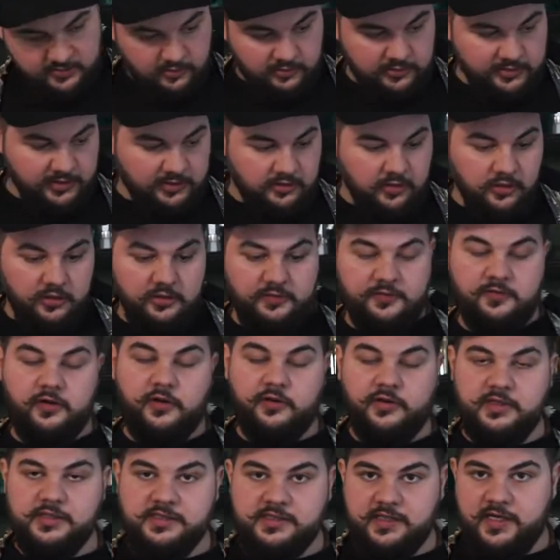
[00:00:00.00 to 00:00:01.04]
all the
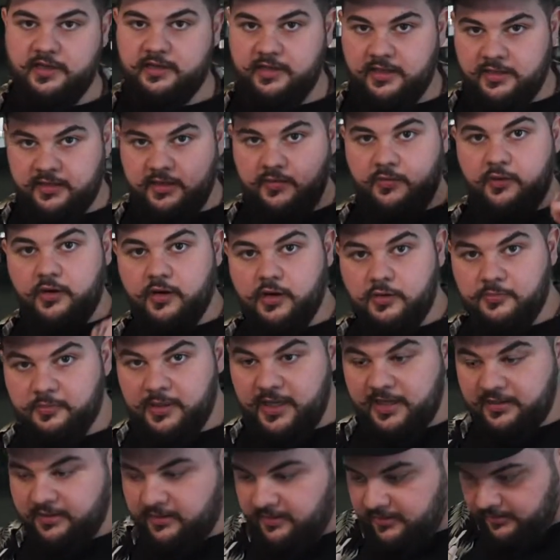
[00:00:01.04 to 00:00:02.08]
cauliflower inside, and then we're gonna
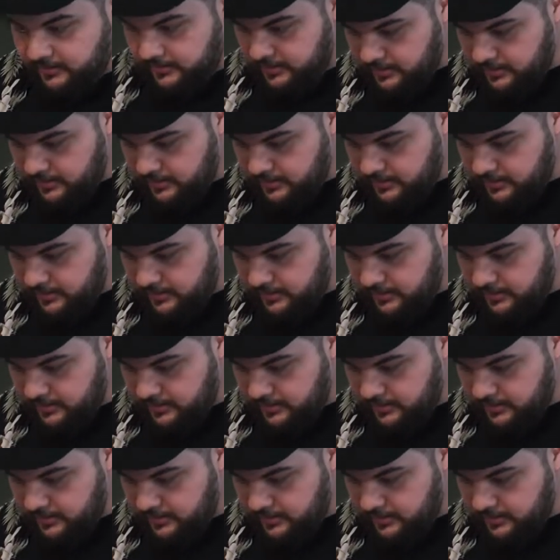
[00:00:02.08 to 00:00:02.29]
blend it.